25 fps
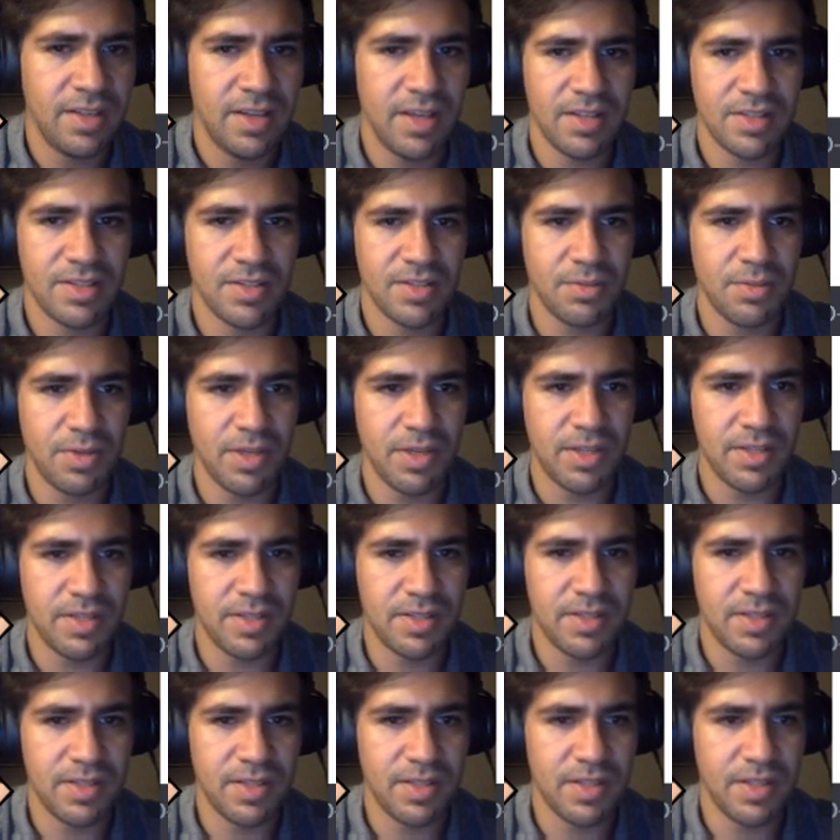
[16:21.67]
And so we could
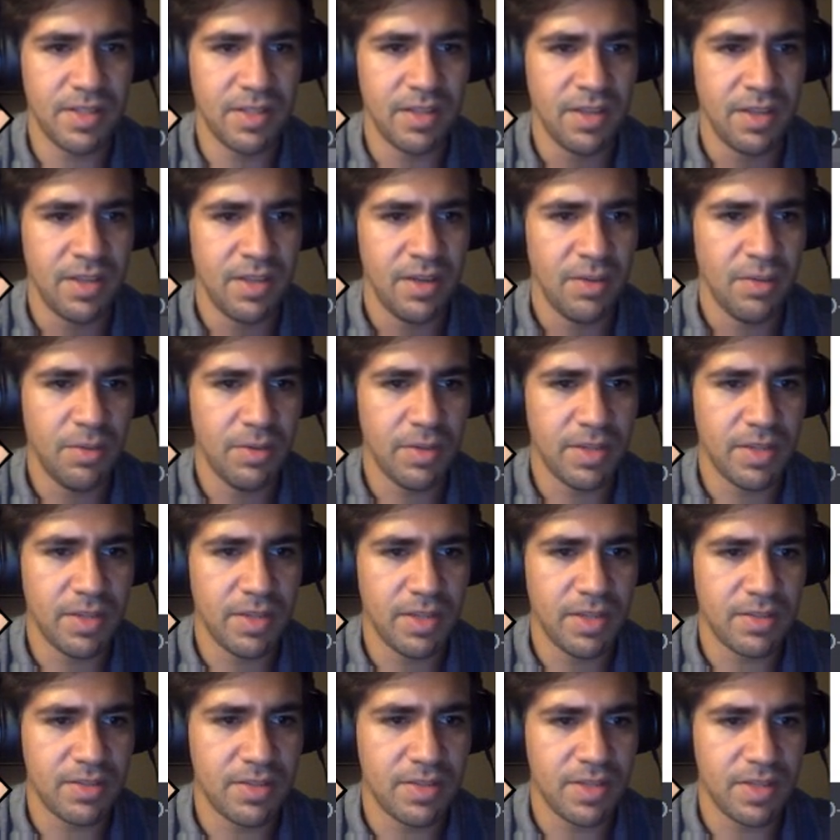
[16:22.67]
see what that
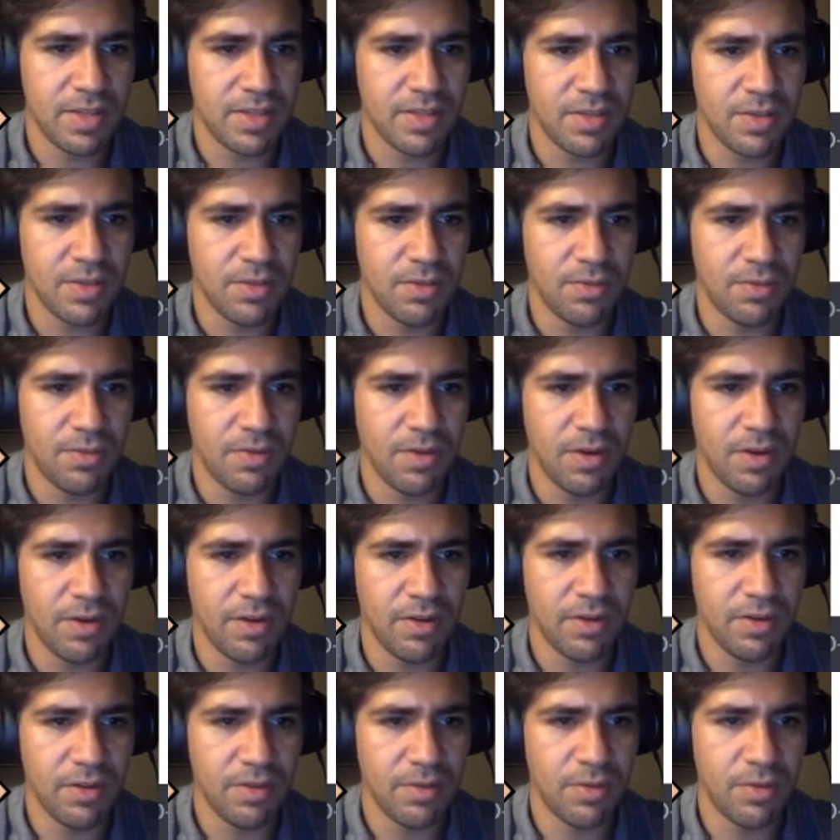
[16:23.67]
looks like so far.